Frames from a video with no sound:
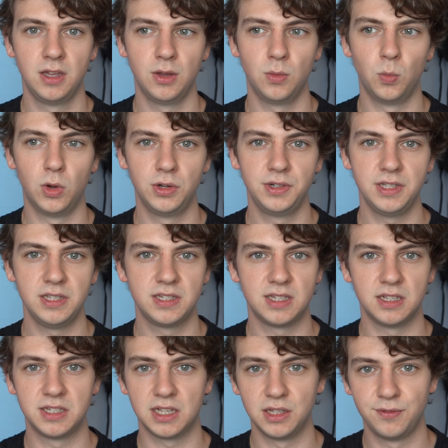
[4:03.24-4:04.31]
One is a
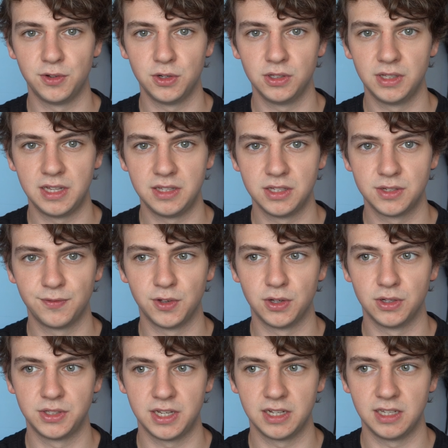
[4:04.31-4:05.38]
telephoto lens for
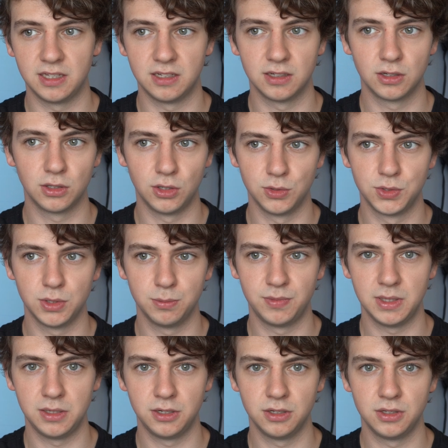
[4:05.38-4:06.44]
taking close-up
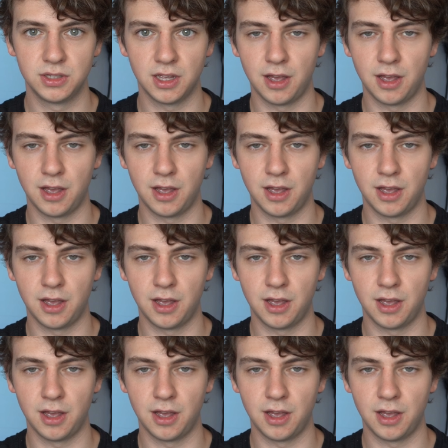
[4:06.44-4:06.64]
pictures,